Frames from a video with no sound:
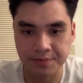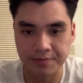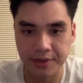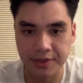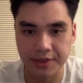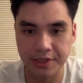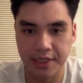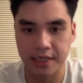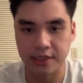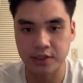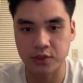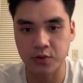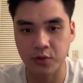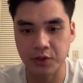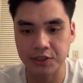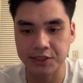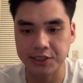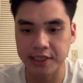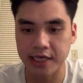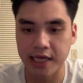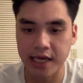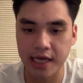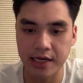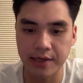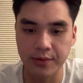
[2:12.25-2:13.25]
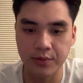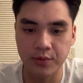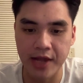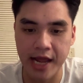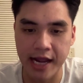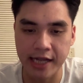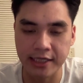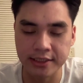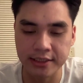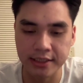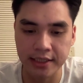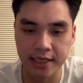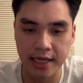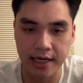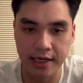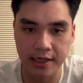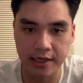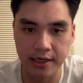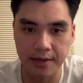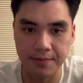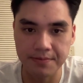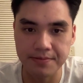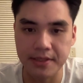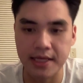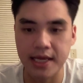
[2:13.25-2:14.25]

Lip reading: but then towards the end, we actually ended up